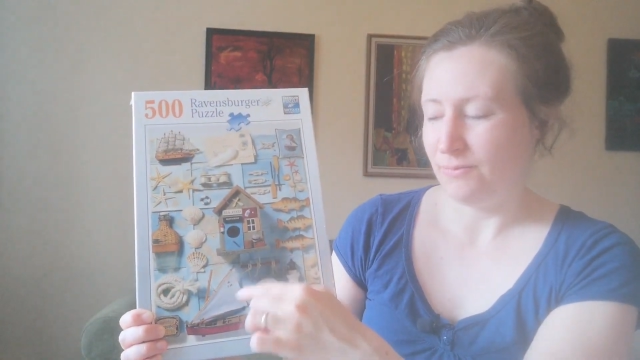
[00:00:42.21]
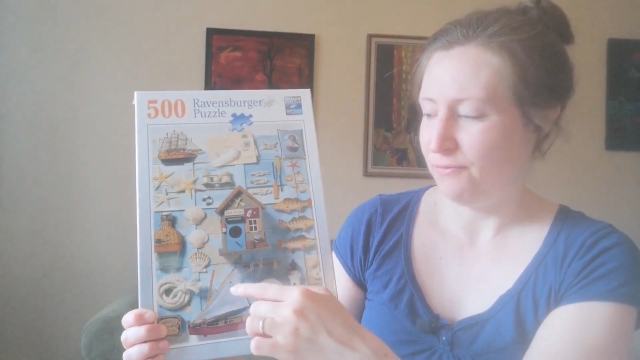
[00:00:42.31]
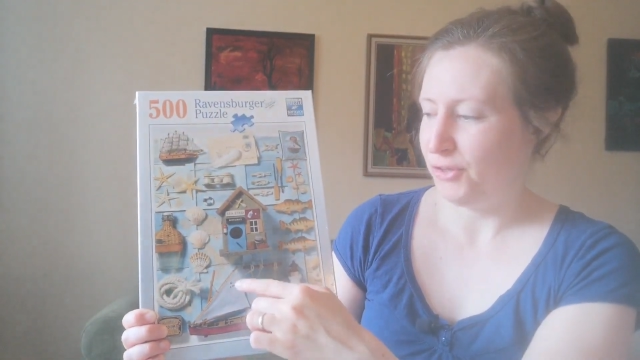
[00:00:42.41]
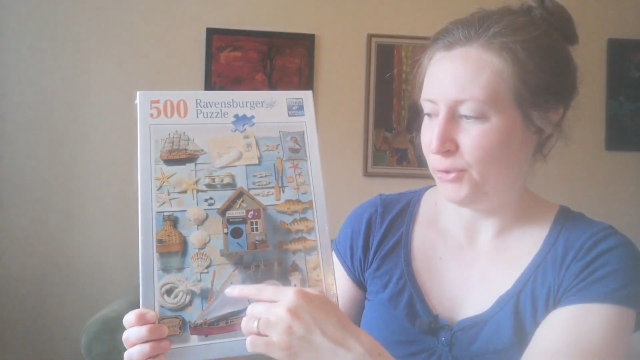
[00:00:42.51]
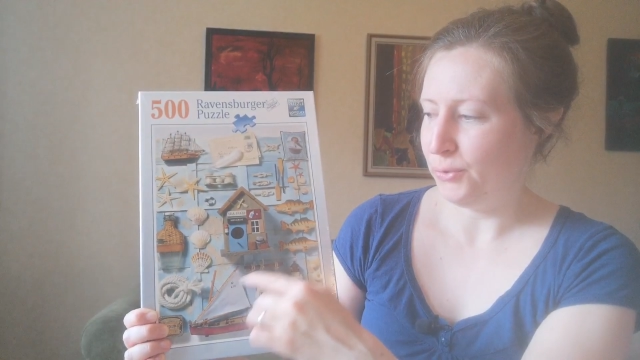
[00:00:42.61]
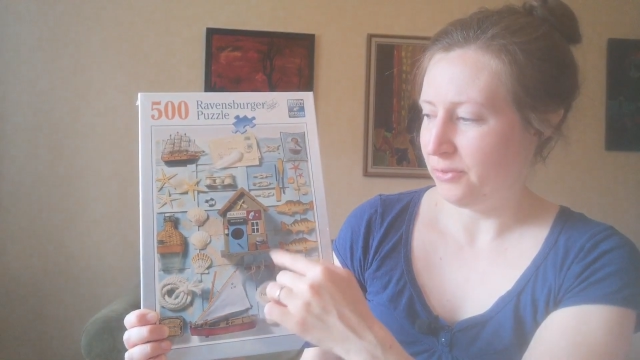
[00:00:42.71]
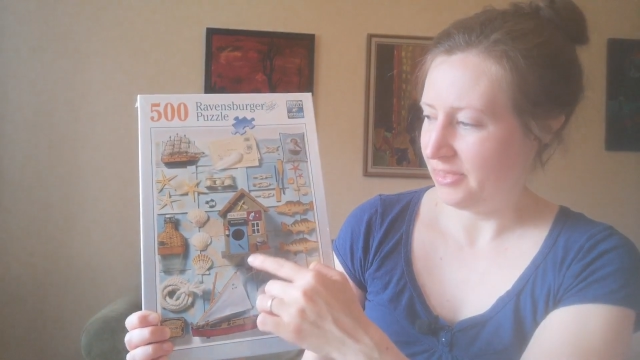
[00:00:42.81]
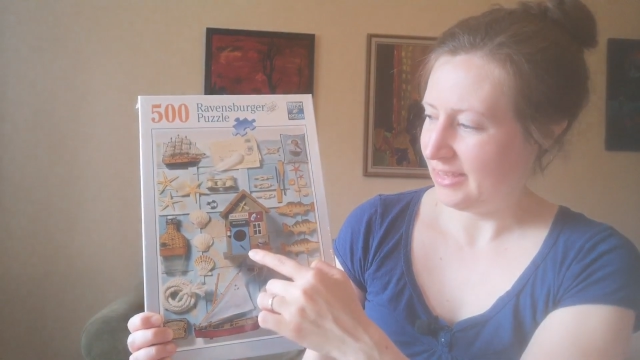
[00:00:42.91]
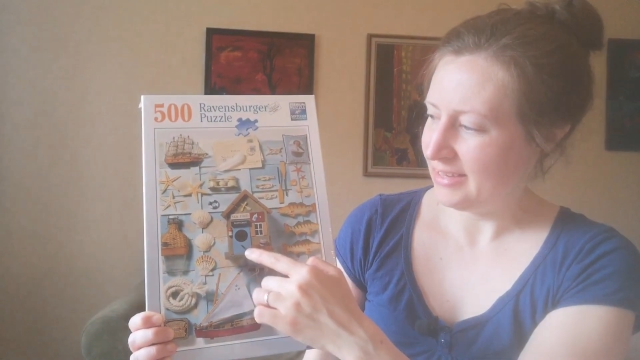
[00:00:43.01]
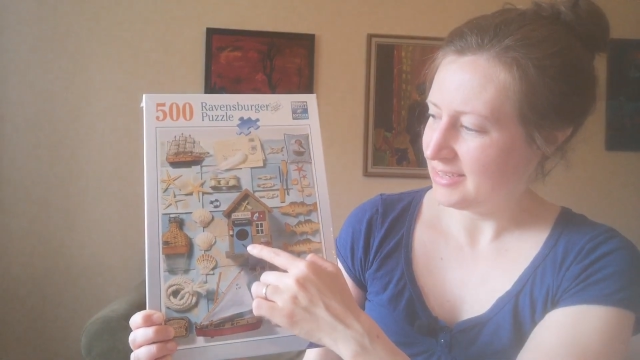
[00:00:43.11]
few
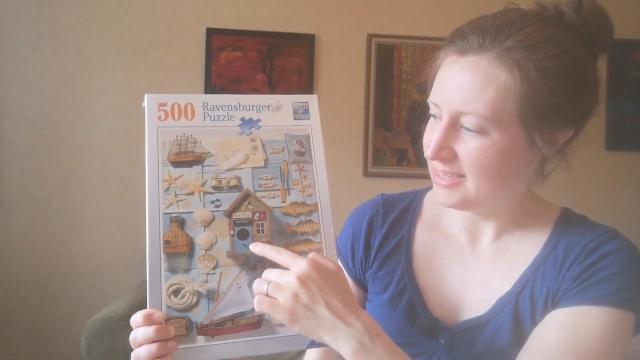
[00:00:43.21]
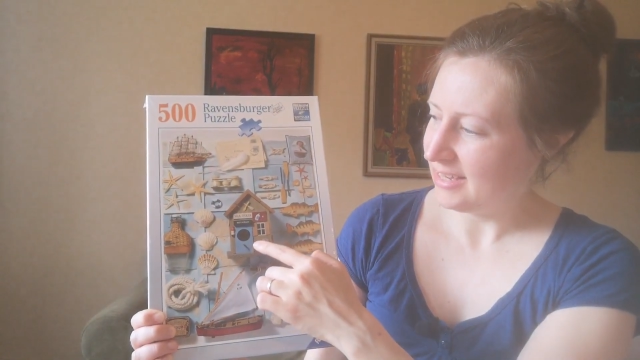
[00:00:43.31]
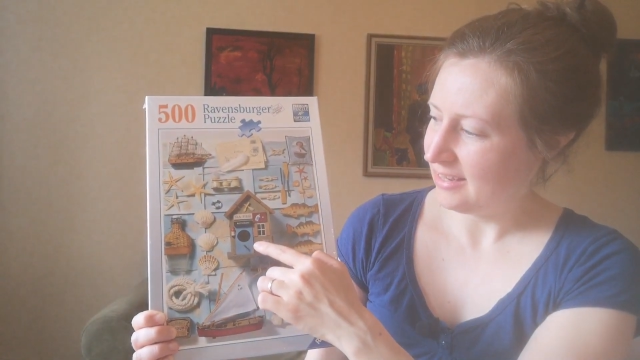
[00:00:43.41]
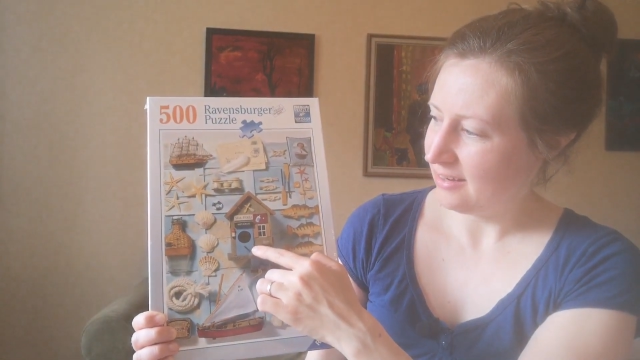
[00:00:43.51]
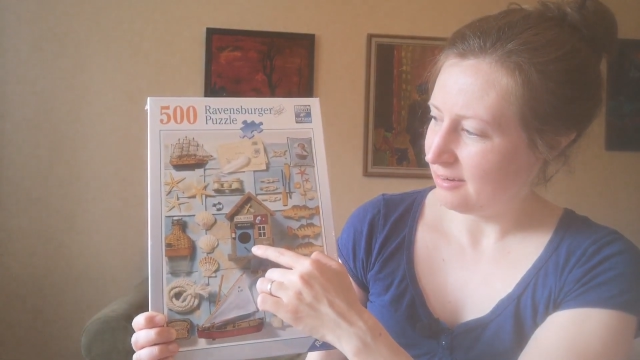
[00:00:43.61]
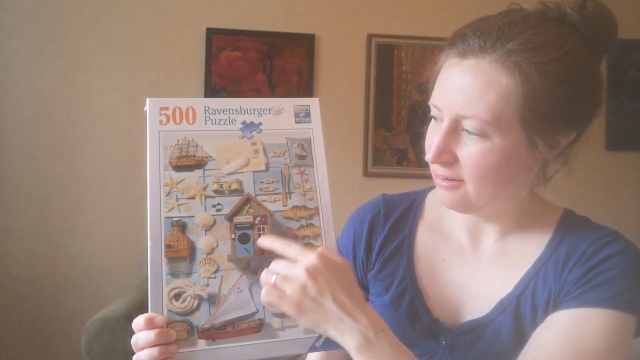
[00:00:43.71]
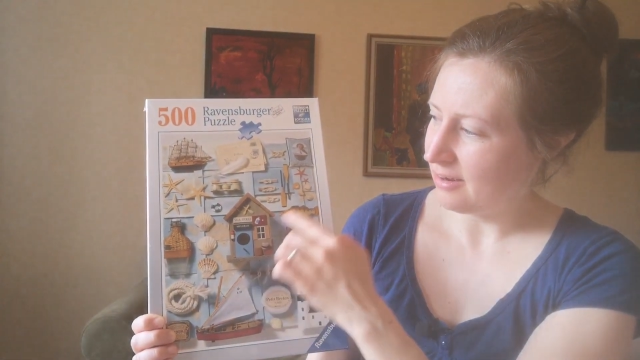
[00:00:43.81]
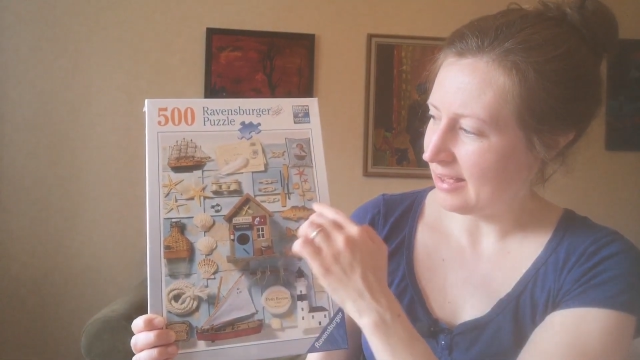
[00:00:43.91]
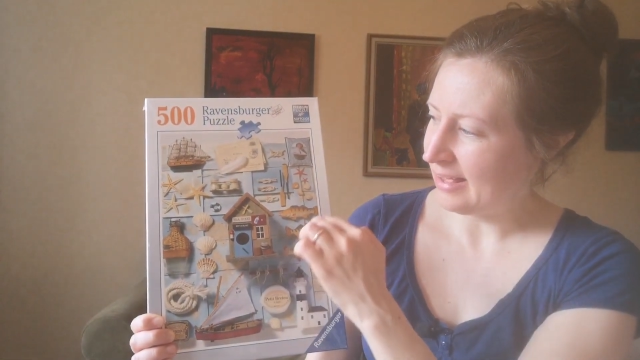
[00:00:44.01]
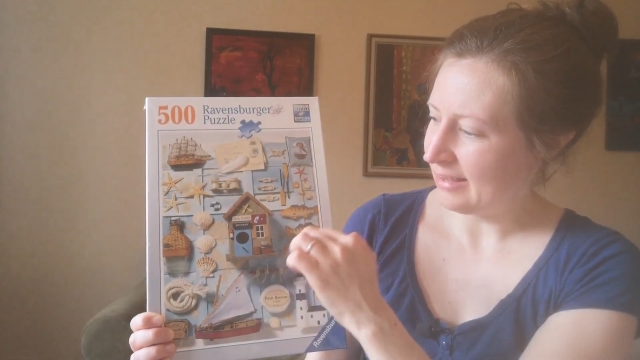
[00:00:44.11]
things
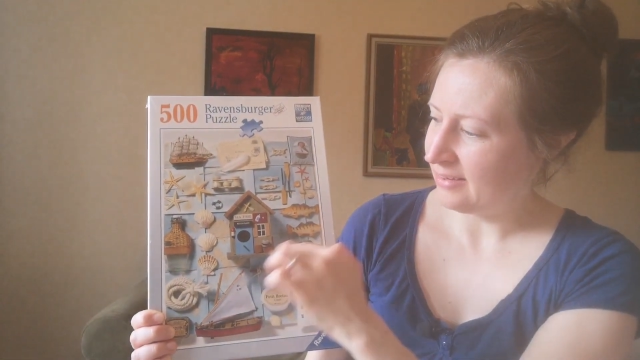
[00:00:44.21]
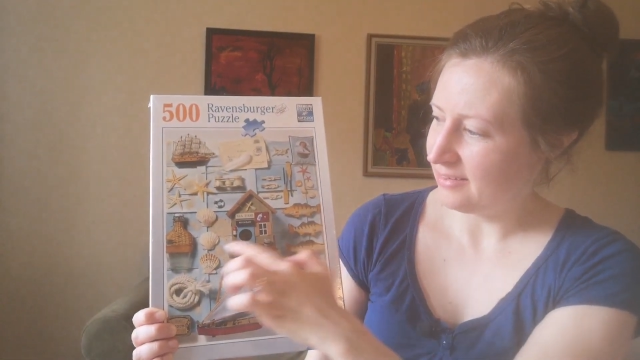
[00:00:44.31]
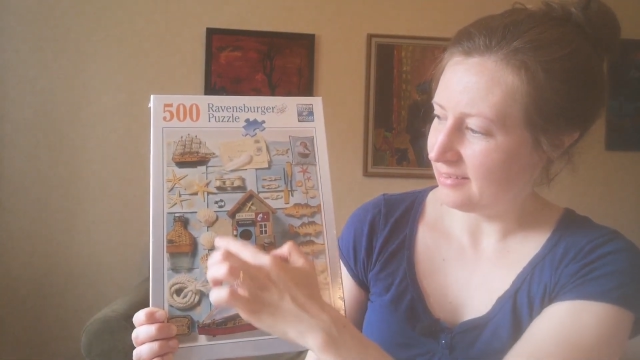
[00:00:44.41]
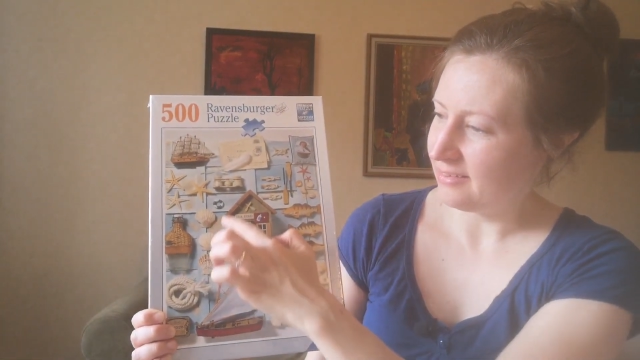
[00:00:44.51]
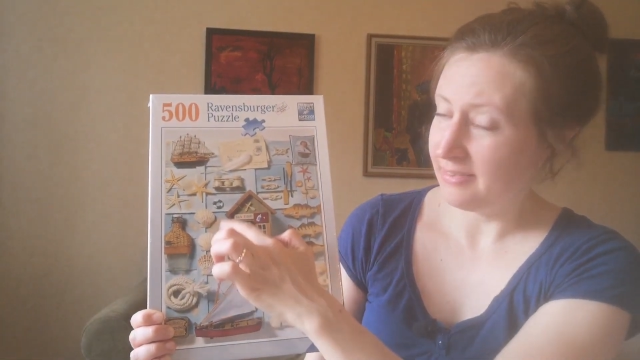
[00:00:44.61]
here and